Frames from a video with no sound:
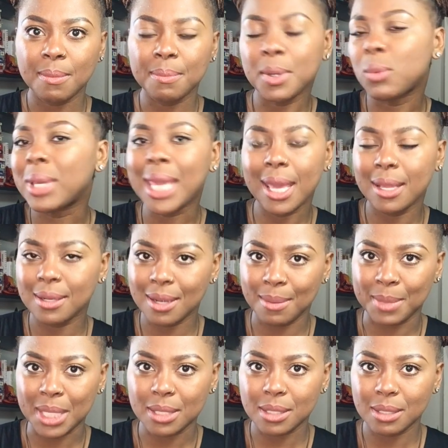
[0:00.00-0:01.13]
But we can't numb
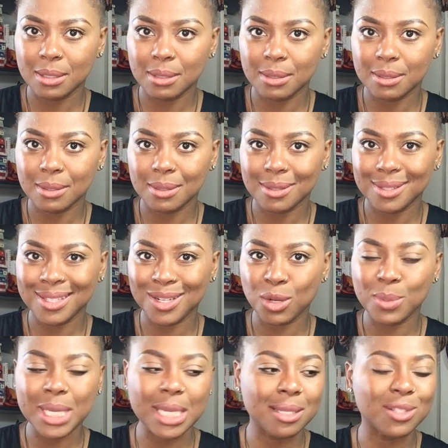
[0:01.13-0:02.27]
it, you know,
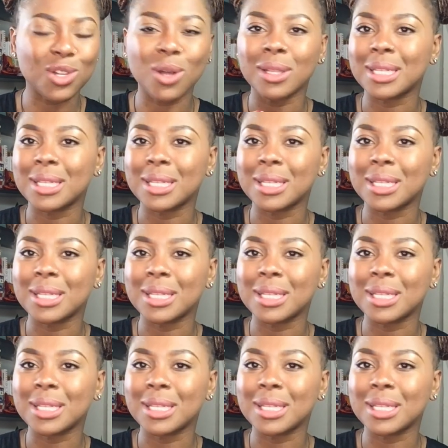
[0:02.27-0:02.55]
because it's all,